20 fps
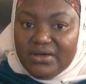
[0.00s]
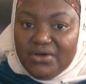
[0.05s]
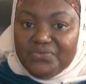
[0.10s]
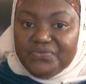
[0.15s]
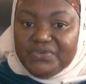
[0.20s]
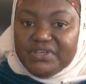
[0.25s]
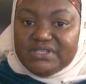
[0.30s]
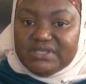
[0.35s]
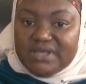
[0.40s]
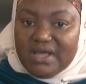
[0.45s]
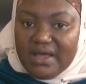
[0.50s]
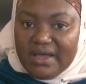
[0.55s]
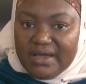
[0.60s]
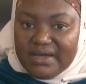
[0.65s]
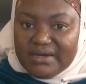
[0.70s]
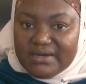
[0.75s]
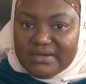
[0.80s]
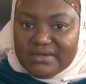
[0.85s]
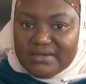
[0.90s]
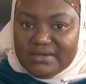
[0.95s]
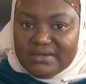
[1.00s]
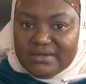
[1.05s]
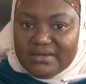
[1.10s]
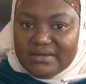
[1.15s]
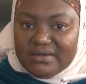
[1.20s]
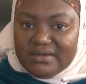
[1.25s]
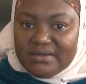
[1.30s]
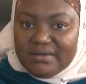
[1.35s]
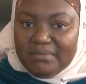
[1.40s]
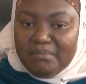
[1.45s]
of its kind,
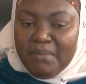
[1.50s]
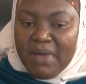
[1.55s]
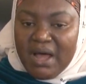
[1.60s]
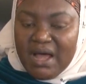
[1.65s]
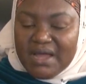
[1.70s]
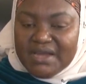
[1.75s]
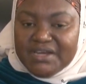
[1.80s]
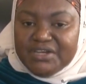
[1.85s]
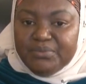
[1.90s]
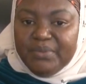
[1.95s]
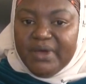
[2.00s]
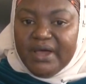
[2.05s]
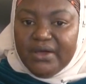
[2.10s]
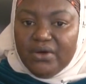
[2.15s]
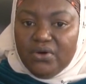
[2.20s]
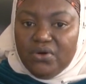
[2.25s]
manned by